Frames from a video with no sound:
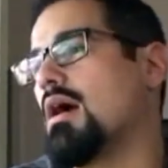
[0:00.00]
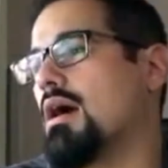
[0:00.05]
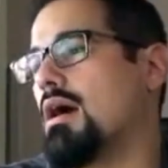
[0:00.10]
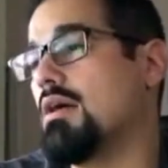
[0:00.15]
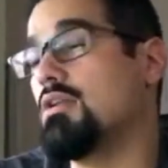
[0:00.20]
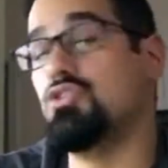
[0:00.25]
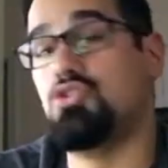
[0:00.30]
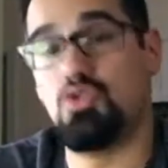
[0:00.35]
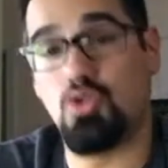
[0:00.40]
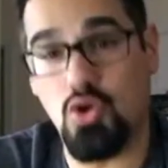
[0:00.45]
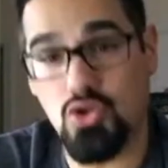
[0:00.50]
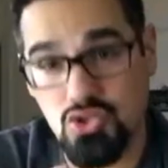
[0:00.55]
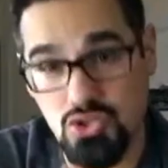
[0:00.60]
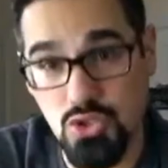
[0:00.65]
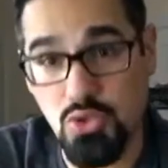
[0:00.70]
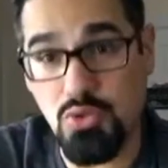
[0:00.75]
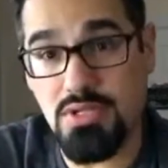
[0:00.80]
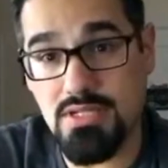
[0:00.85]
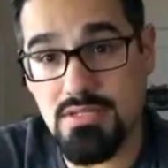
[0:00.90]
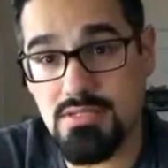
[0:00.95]
George
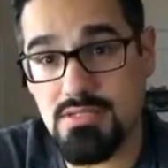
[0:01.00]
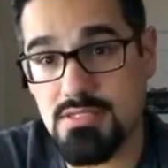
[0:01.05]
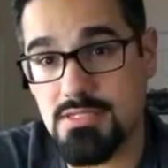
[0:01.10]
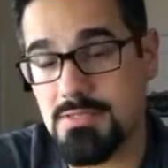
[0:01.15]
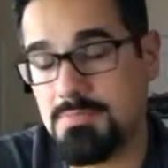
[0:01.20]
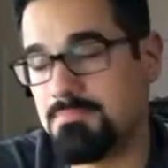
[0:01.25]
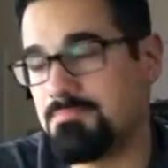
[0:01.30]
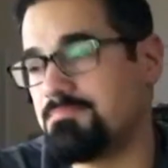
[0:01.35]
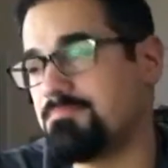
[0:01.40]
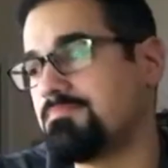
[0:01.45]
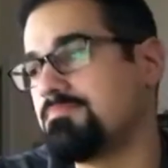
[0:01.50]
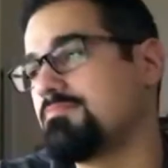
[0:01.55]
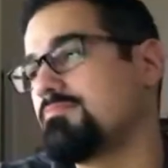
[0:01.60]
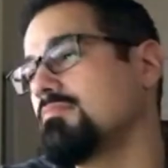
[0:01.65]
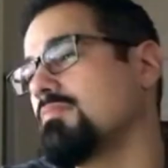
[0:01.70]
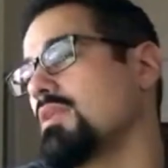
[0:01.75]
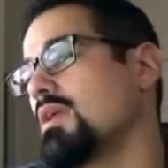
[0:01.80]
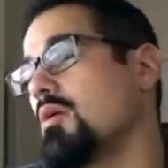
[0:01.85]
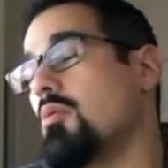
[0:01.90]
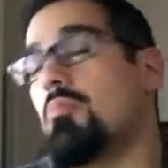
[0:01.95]
Lucas,
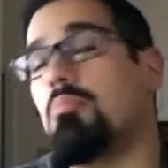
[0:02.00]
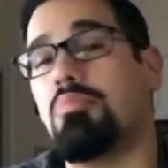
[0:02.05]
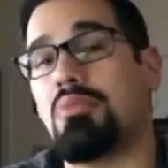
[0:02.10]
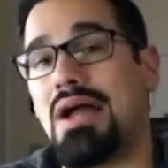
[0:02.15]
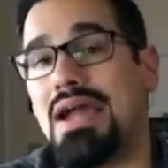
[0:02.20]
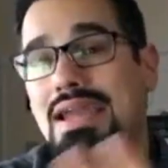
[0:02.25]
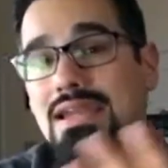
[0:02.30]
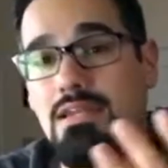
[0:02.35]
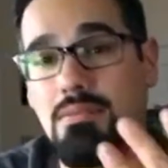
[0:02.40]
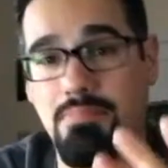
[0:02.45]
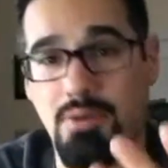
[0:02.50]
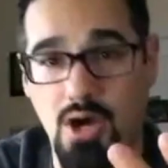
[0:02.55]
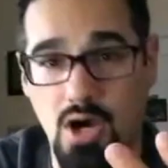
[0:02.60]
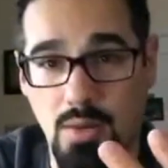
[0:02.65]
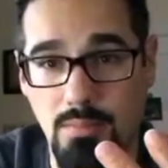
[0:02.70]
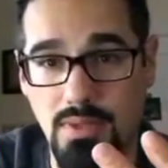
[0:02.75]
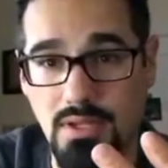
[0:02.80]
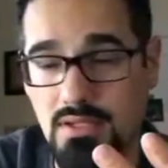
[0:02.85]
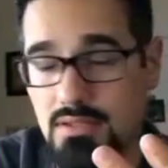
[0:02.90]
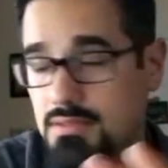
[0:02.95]
Brian De
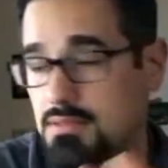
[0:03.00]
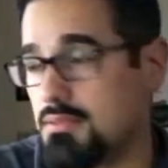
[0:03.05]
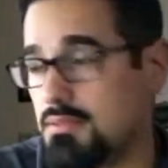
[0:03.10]
Palma,